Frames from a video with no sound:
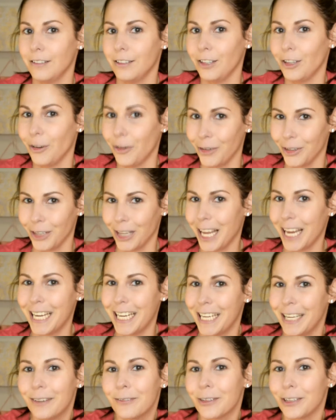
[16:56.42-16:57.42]
lower
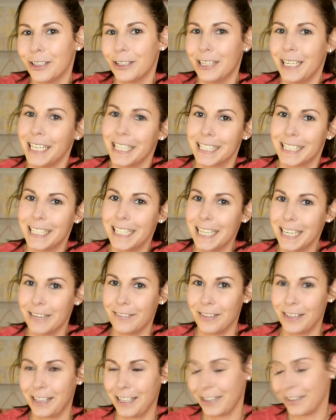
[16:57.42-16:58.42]
lighting where you can't see
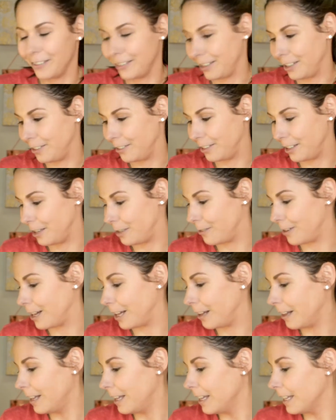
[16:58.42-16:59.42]
everything really, really
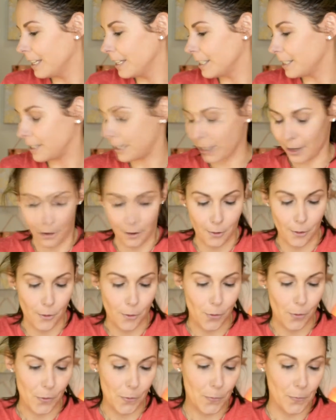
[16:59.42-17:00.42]
well.
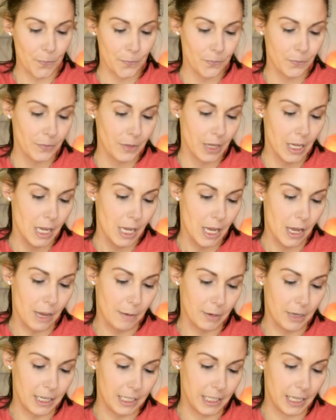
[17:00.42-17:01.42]
So
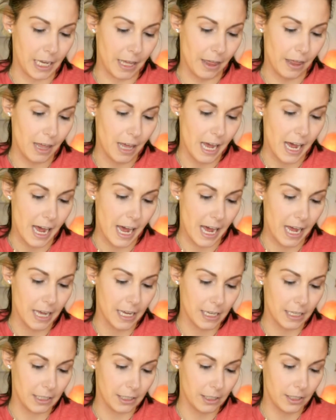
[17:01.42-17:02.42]
I'm going to take
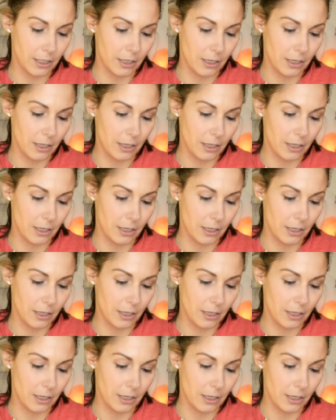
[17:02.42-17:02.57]
that